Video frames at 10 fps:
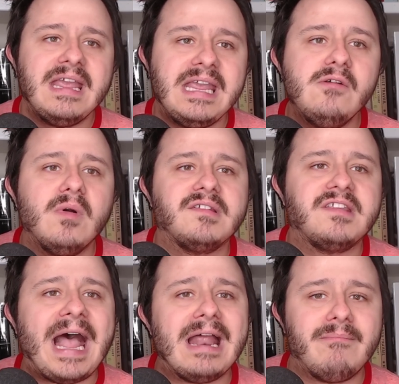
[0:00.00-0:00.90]
He was
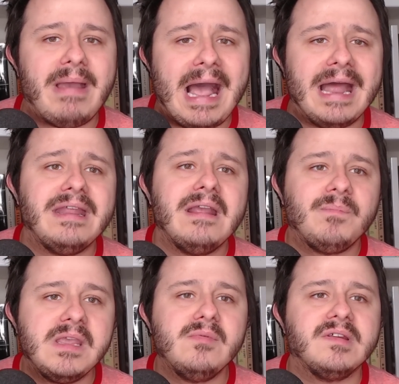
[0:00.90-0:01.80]
that mad.
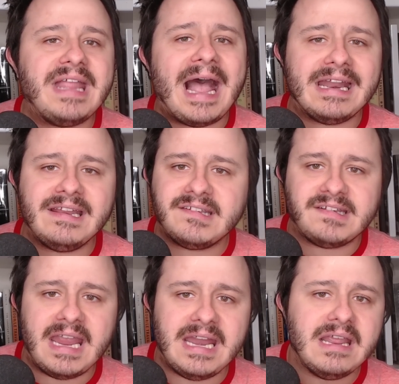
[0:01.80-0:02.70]
He was that
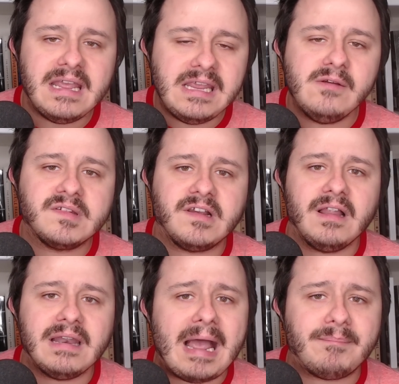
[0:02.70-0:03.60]
insane. He was
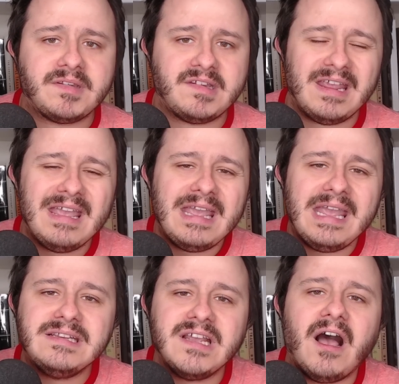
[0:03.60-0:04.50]
collapsing
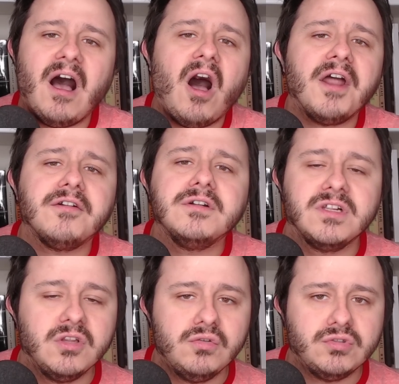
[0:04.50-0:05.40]
into utter
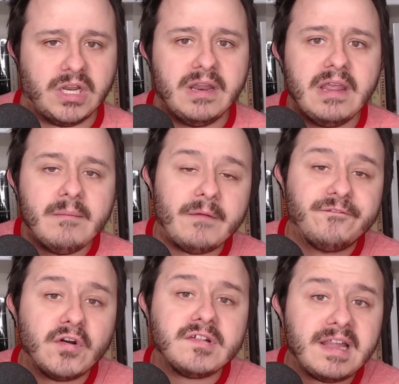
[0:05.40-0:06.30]
delusion. But
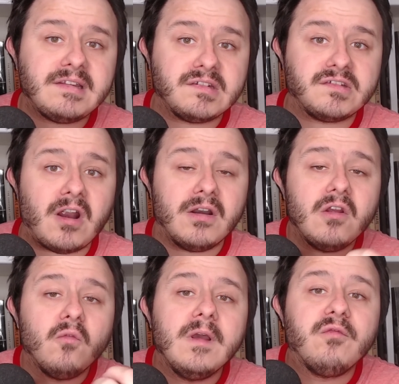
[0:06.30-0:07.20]
first, let's start
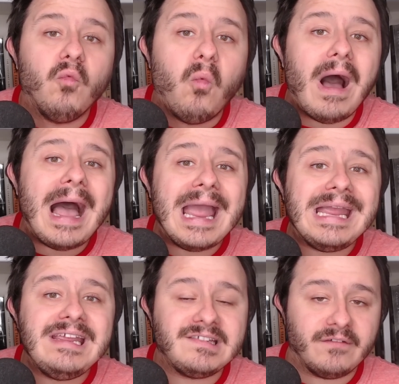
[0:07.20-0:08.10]
with why
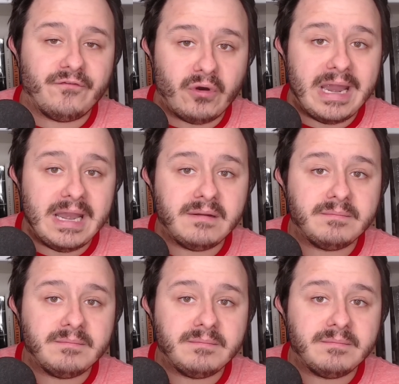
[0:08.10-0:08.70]
he's afraid.